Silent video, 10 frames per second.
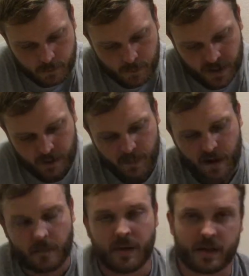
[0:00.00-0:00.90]
But I'm
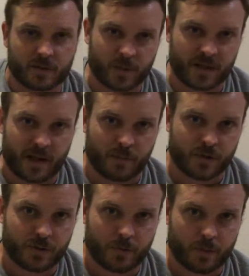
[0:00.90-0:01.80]
not, because we tamed
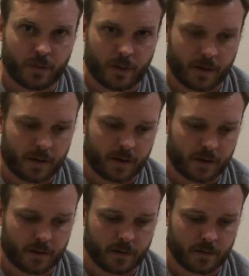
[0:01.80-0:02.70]
you.
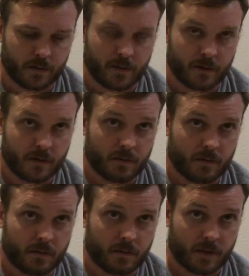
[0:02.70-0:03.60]
And
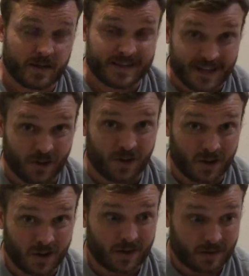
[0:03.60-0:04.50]
until
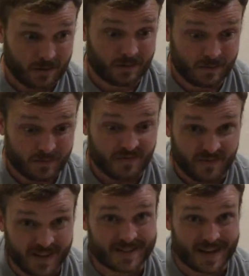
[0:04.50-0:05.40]

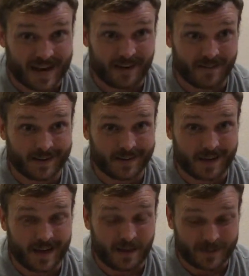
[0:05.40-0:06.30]
this guy finally
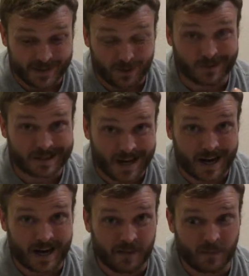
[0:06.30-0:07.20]
came, until it was
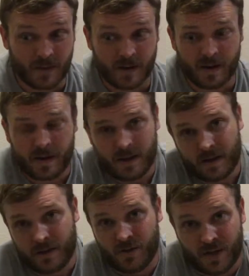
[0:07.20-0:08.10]
time,
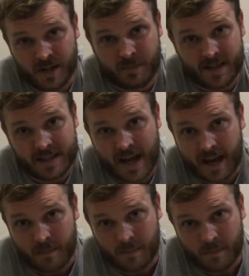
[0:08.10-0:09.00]
you need to be
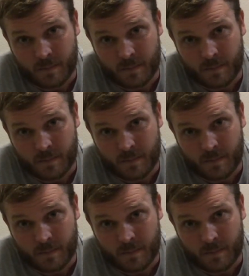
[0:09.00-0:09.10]
tame.